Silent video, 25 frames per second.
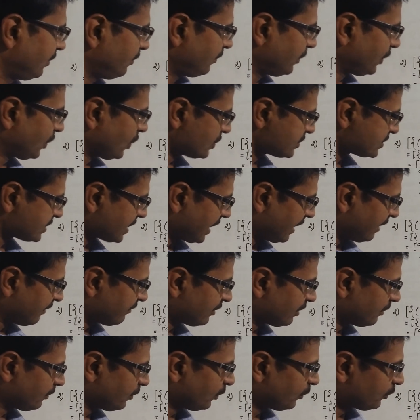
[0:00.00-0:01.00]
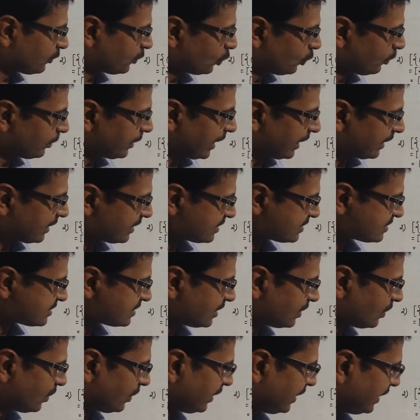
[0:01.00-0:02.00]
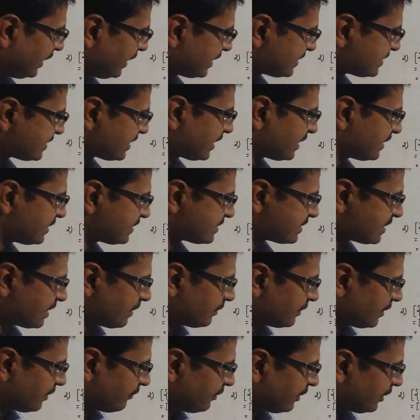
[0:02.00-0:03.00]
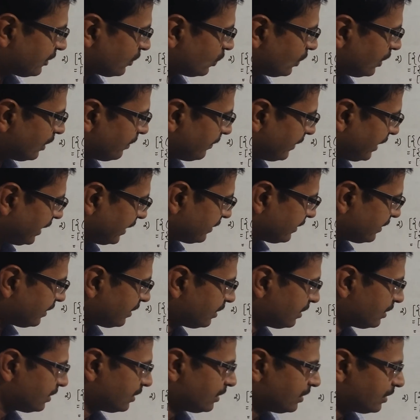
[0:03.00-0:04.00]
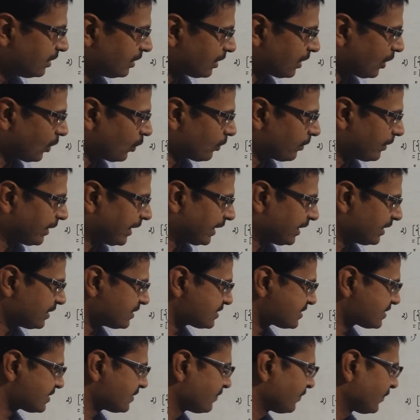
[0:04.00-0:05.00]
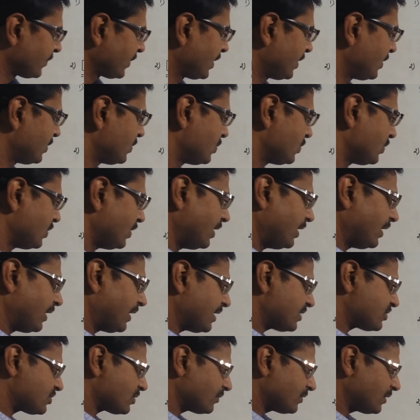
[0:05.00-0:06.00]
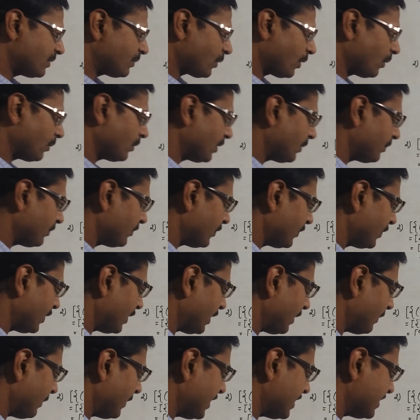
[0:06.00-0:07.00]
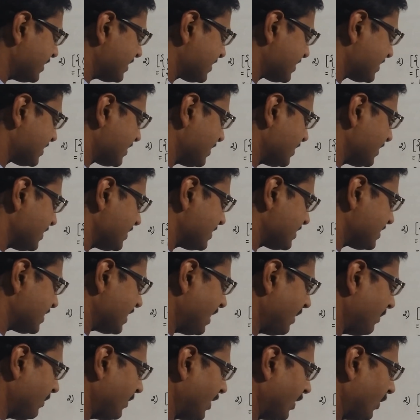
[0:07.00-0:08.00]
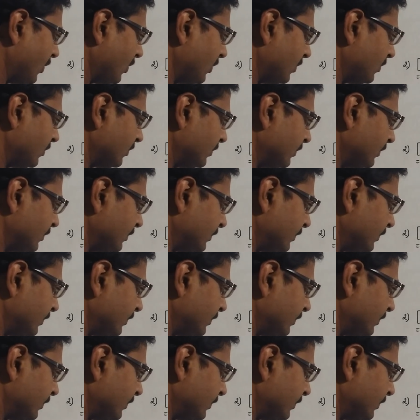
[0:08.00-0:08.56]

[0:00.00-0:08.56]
because I have removed two brackets in a single step, the vinculum and the round brackets. Rest of the problem remains same now.